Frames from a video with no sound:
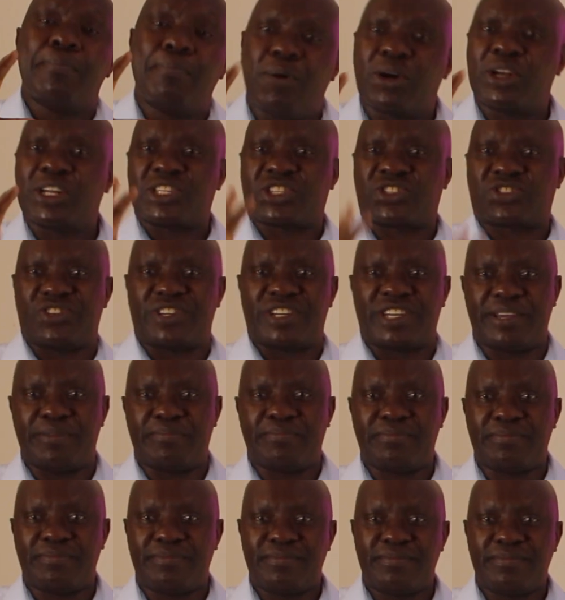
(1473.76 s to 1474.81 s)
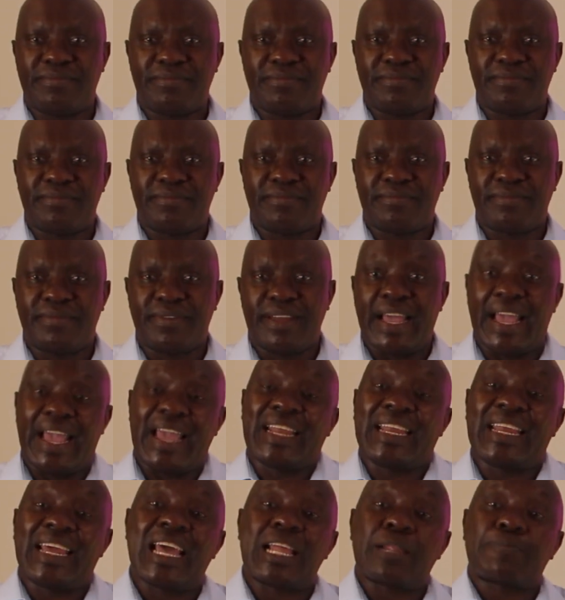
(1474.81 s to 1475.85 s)
and monitoring him
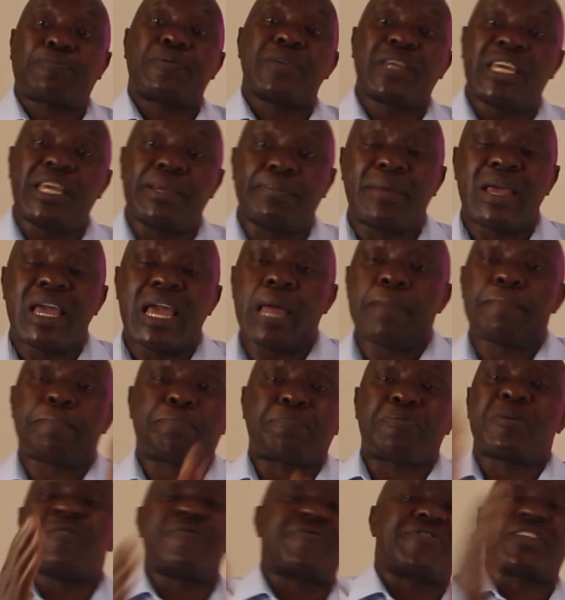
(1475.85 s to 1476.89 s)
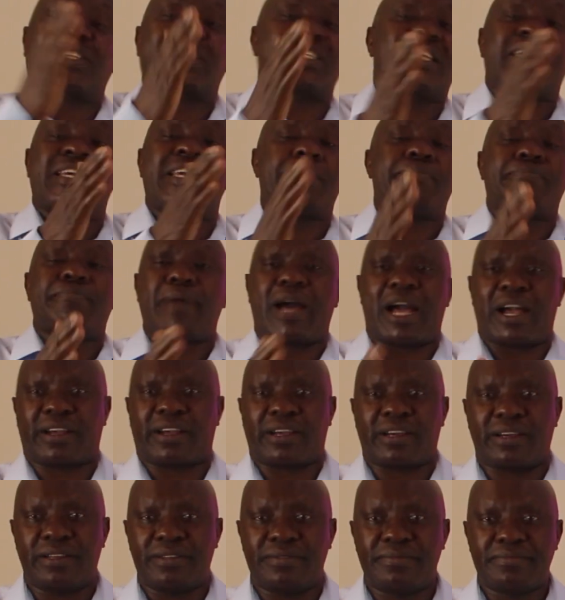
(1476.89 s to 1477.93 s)
and helping him and pivoting him
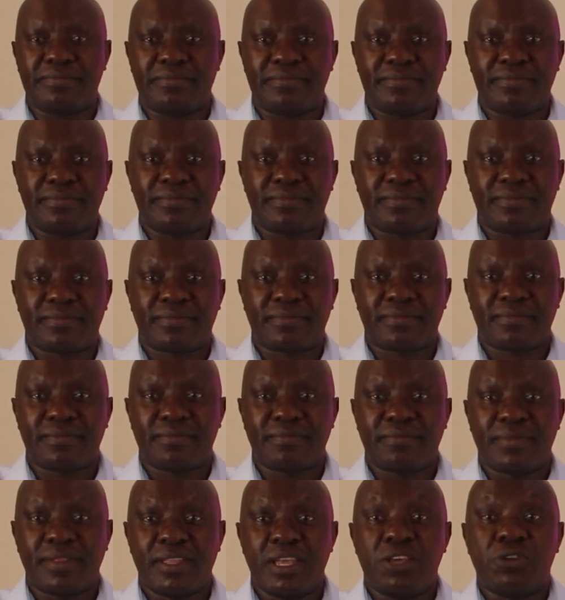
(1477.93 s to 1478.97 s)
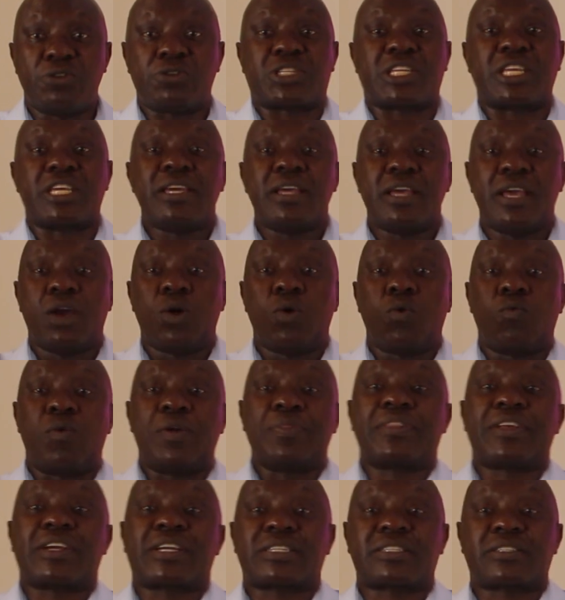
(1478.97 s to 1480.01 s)
back. You see,
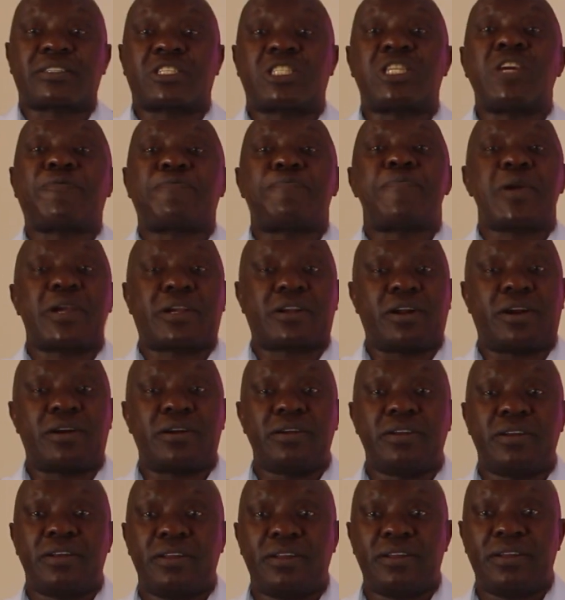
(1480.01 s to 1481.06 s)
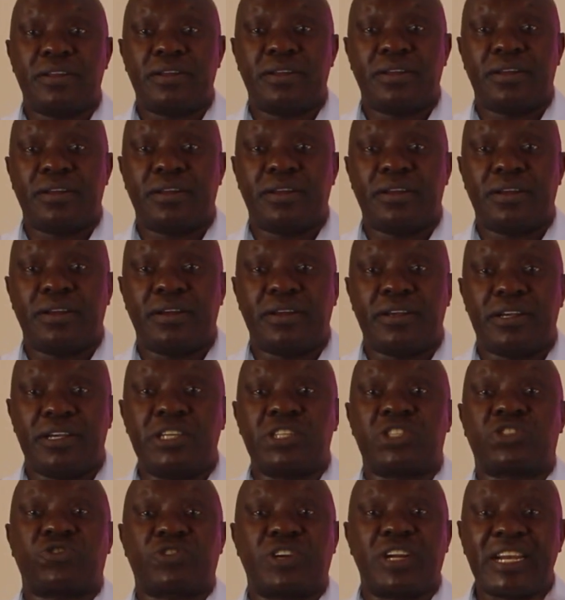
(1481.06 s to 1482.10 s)
when the chief baker
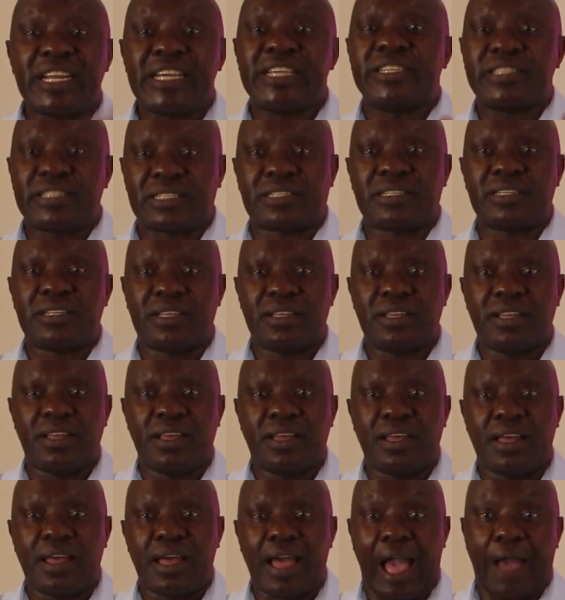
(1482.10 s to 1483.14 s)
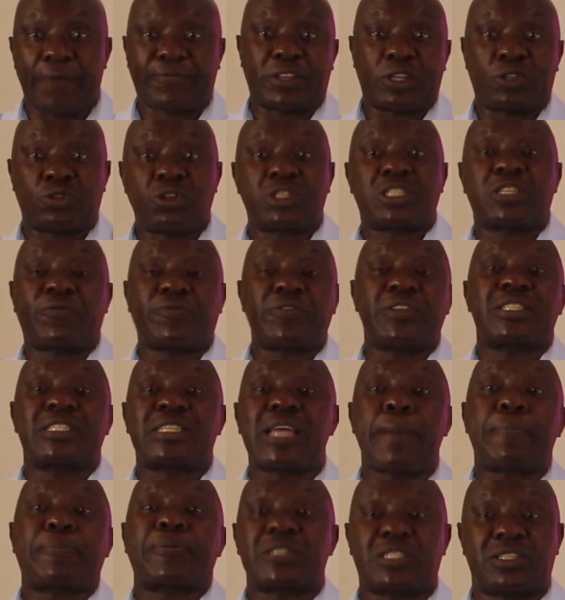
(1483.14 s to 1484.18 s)
is released after Joseph
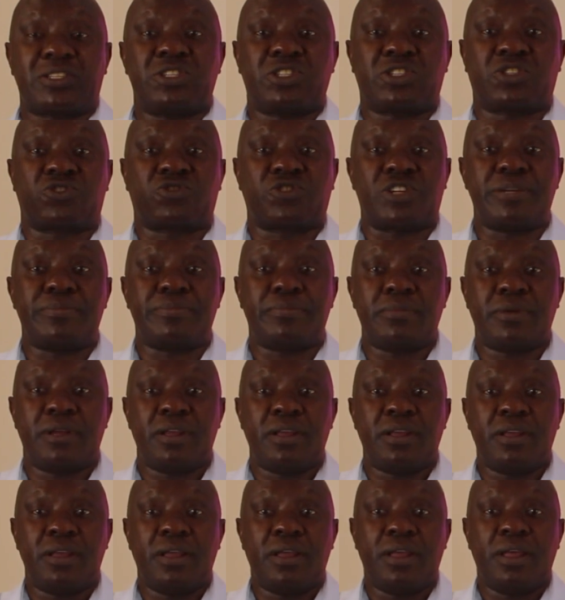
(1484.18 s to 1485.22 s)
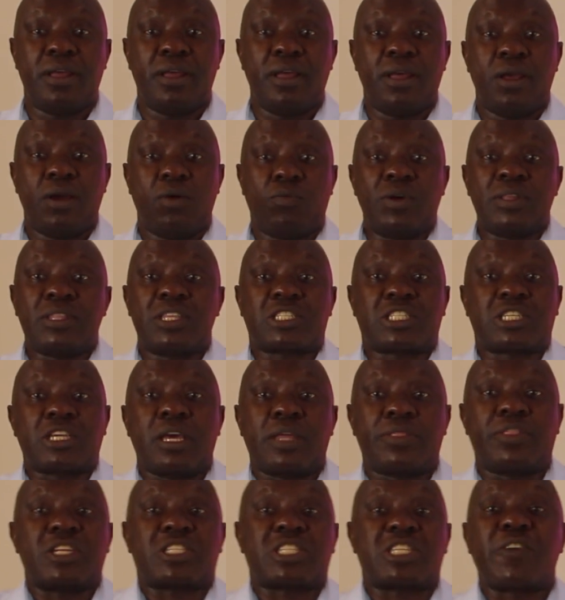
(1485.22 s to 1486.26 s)
interprets his dream, when
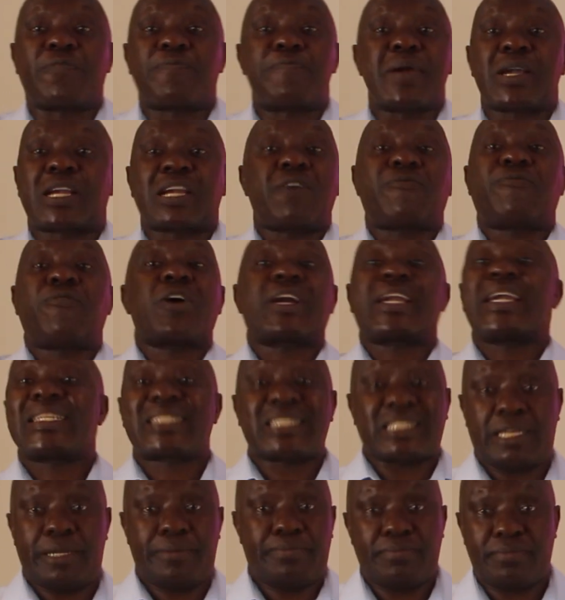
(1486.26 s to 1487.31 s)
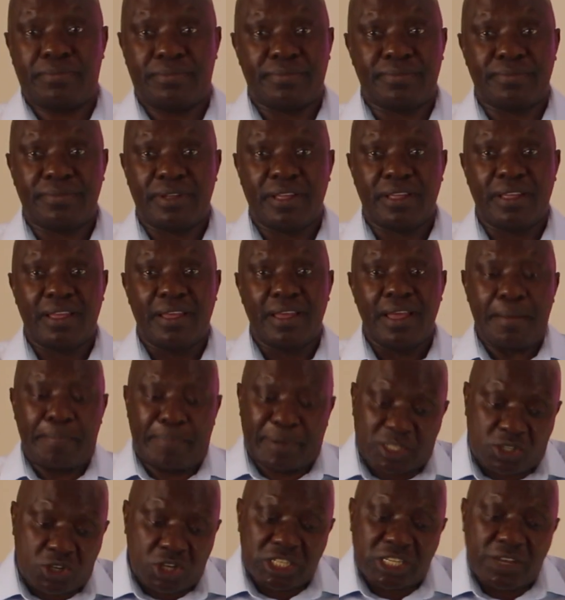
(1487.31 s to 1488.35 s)
the chief baker forgets him,
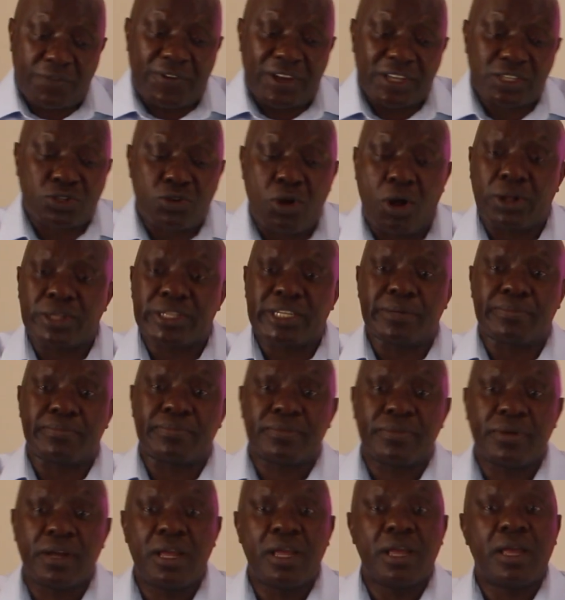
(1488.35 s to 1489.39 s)
but Joseph has told him,